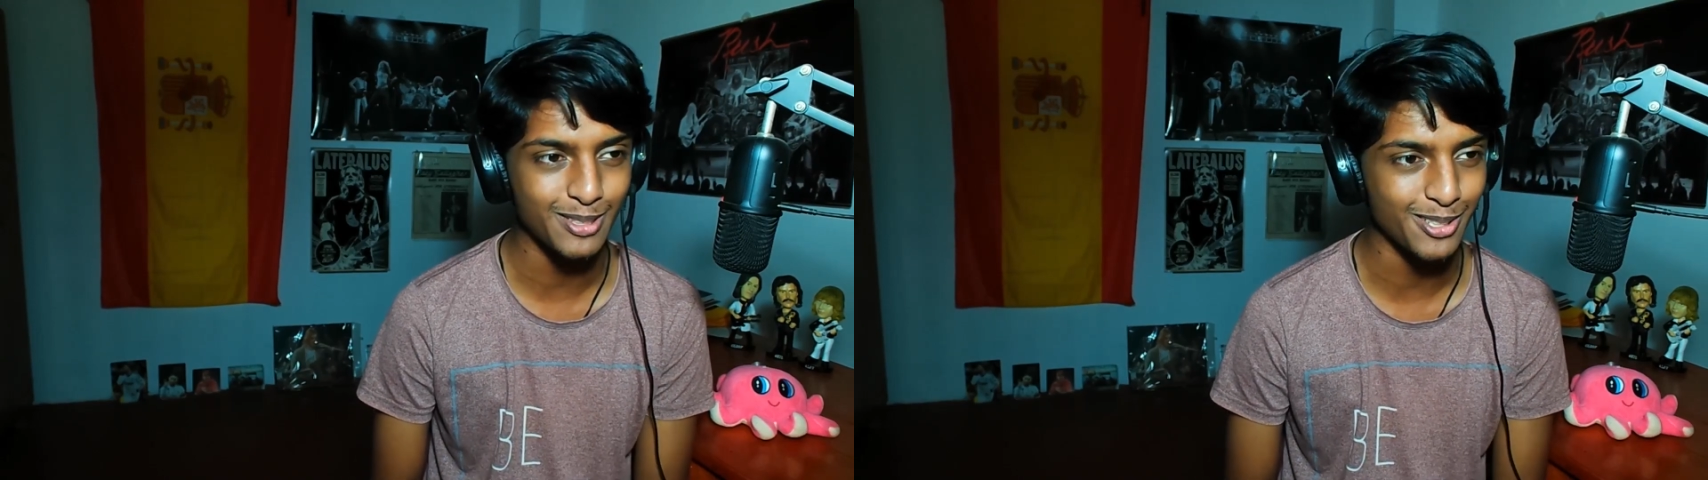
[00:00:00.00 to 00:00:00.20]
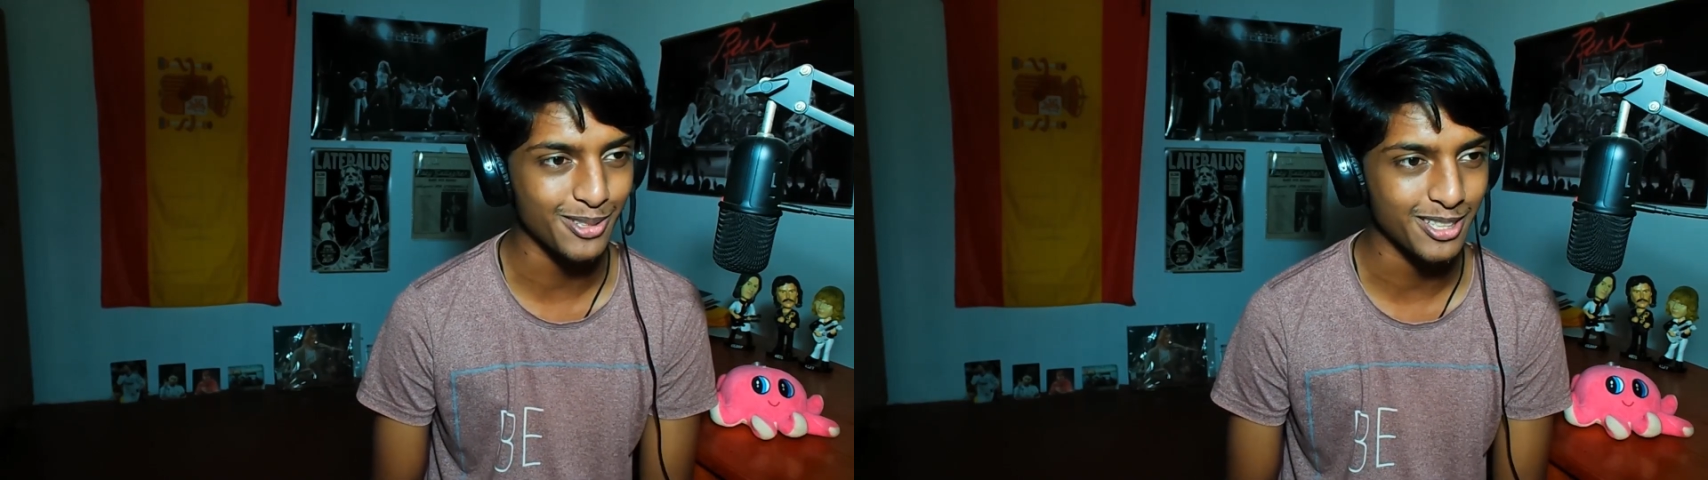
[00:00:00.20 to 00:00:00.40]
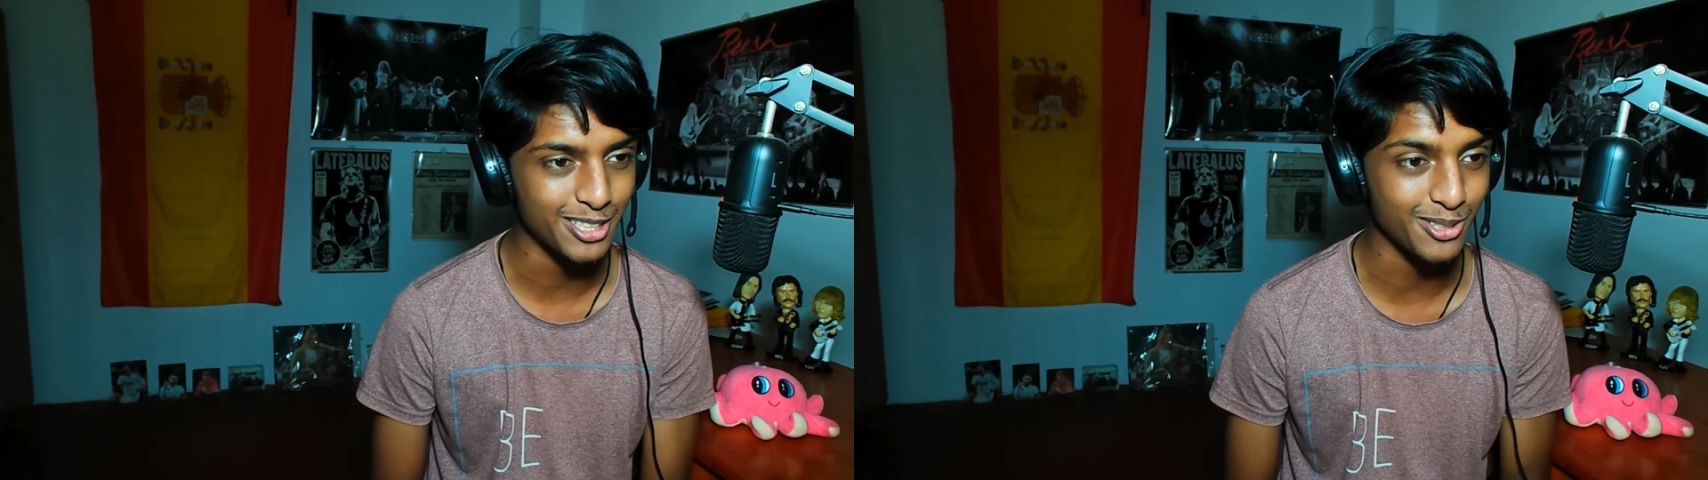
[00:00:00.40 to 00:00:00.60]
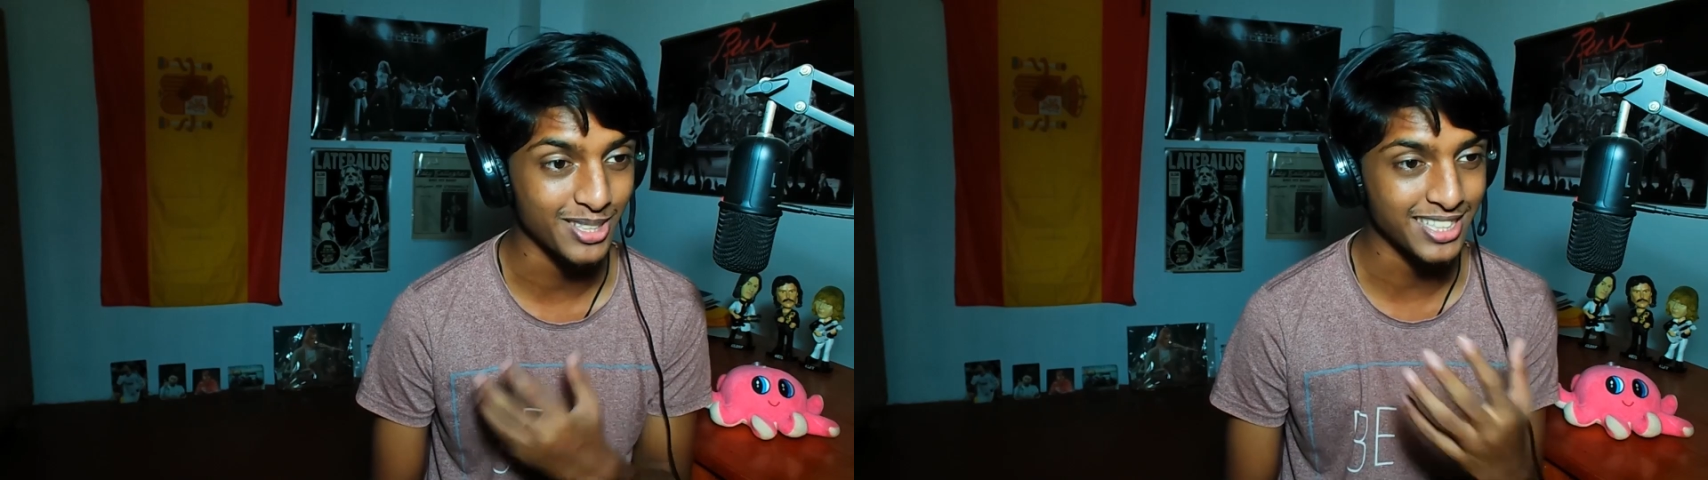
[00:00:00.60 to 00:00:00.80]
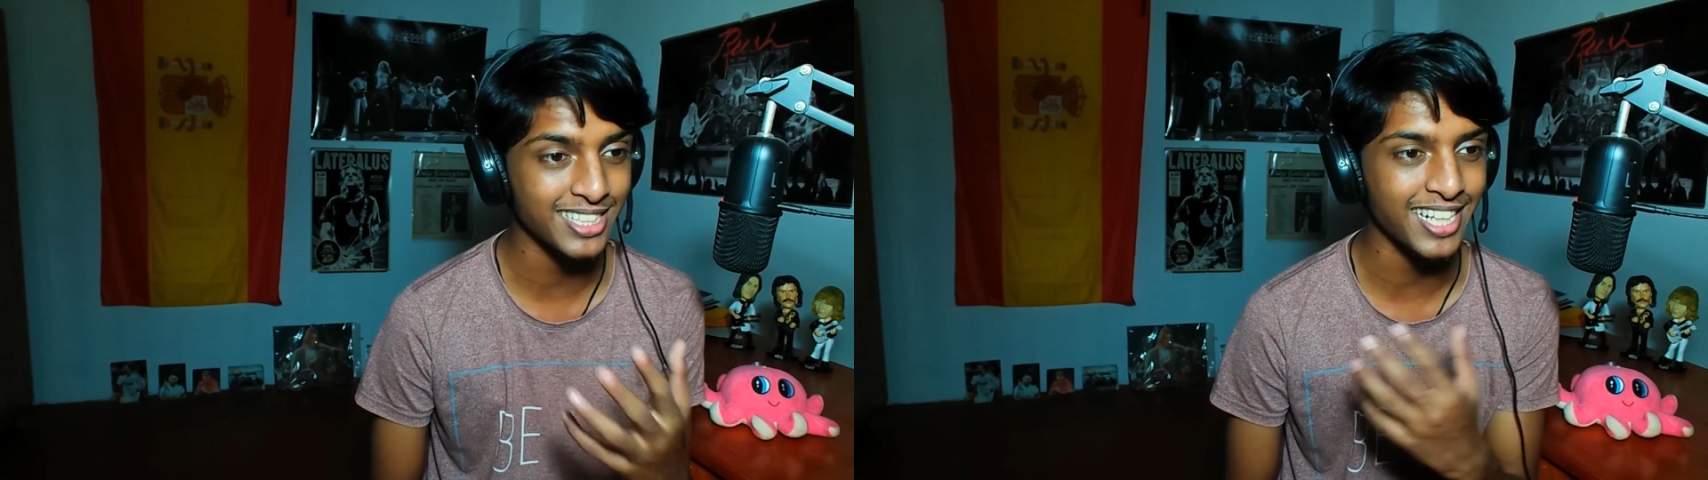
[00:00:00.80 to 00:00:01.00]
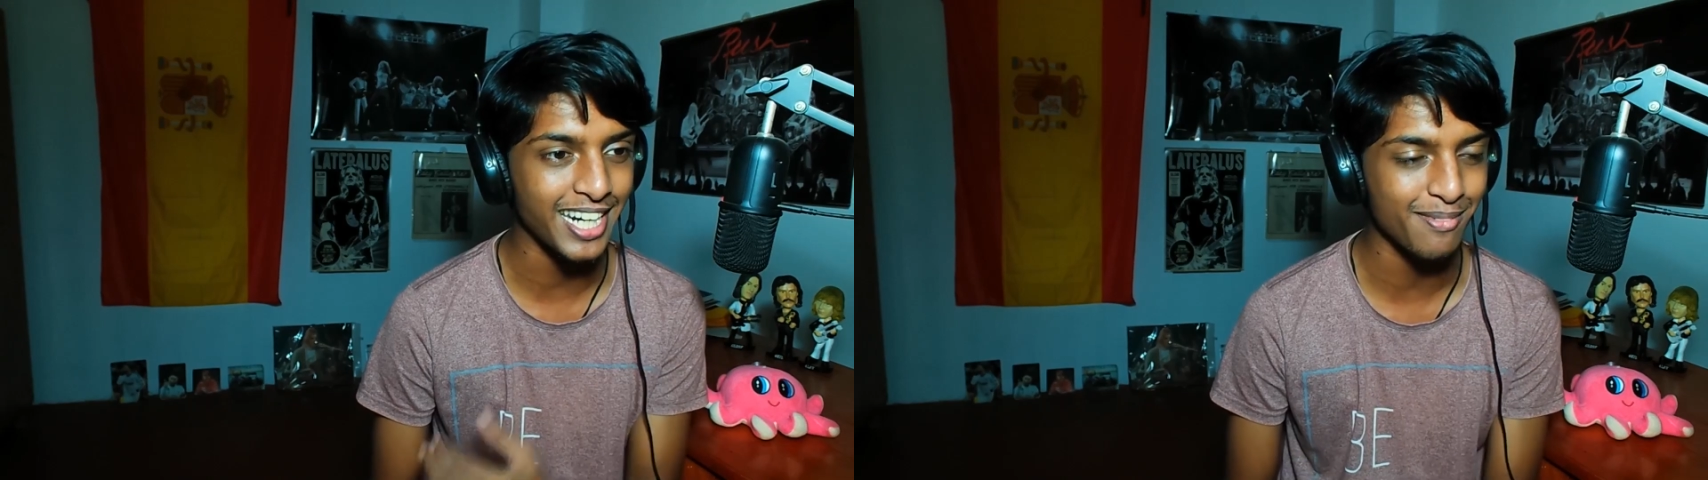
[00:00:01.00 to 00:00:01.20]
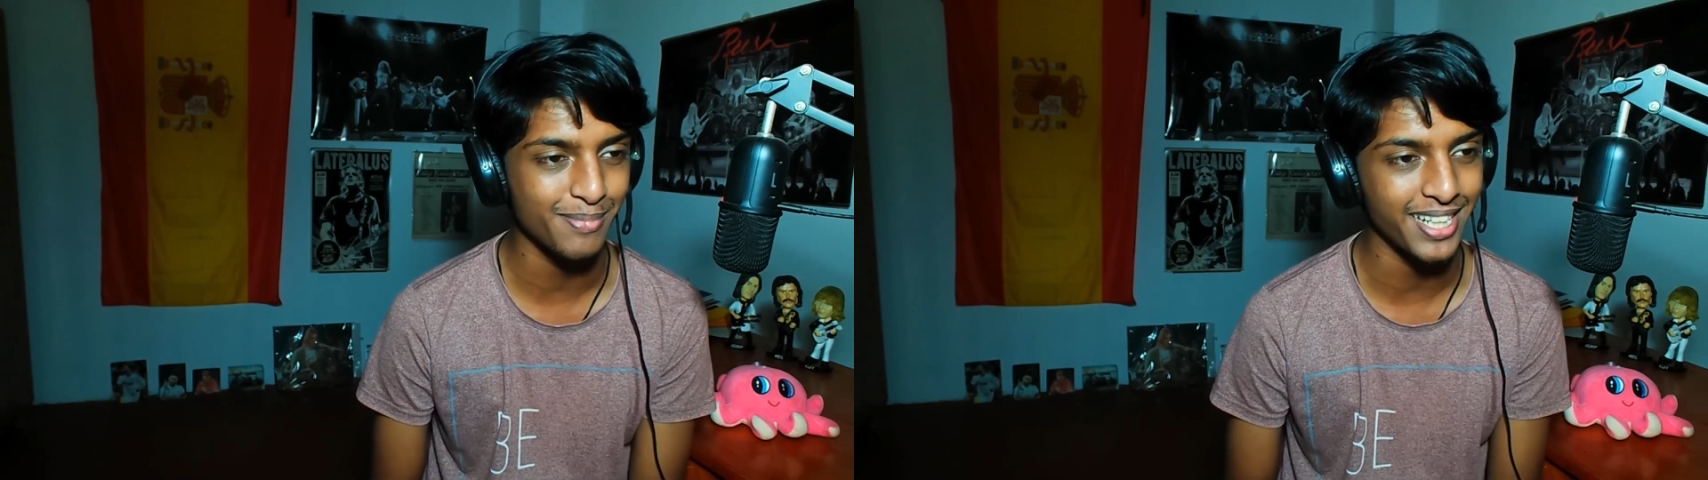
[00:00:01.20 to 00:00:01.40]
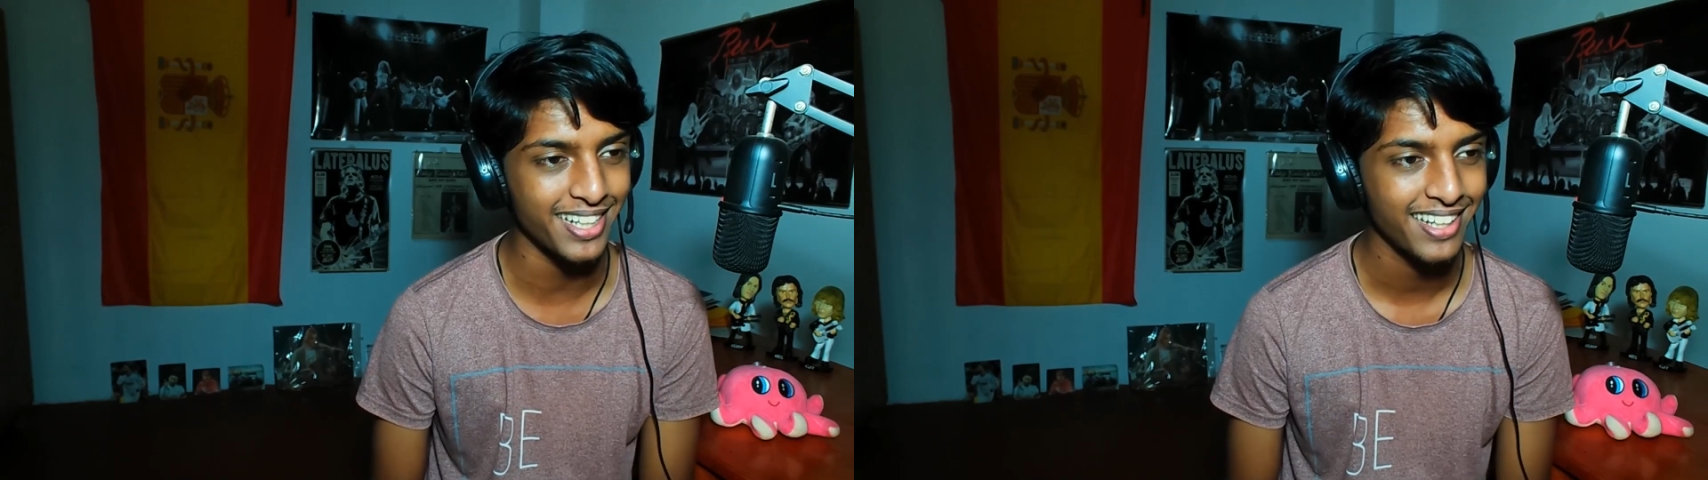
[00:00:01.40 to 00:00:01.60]
through through the screen.
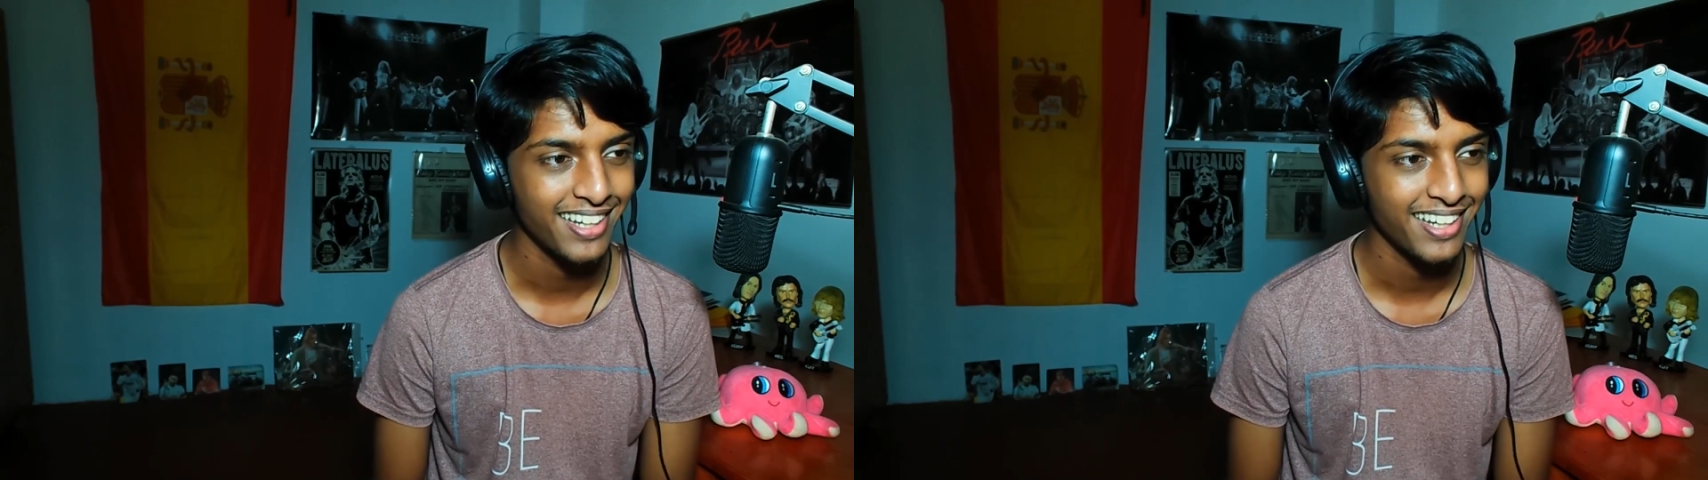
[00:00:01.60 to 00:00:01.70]
But